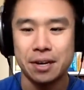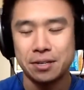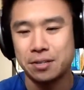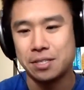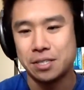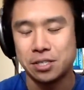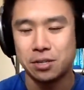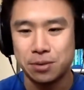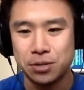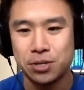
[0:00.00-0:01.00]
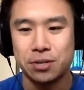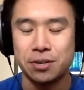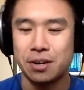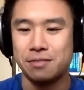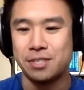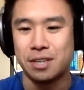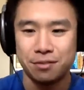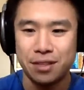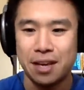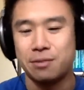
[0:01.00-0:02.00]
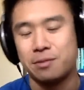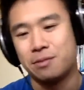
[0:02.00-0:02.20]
under this distribution of stuff that